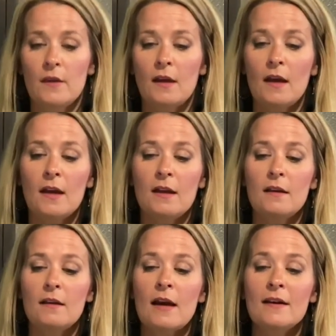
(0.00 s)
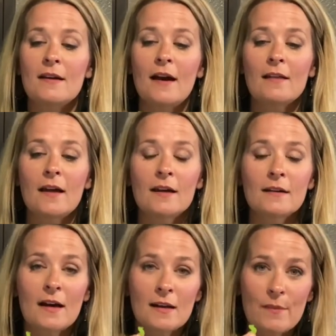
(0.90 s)
And that nylon
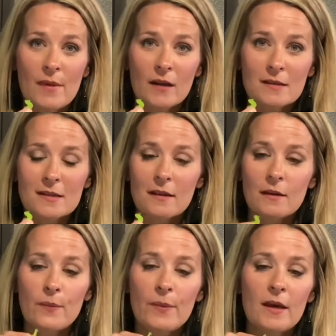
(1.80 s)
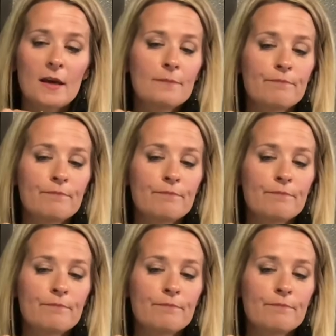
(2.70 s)
kind of melts a little bit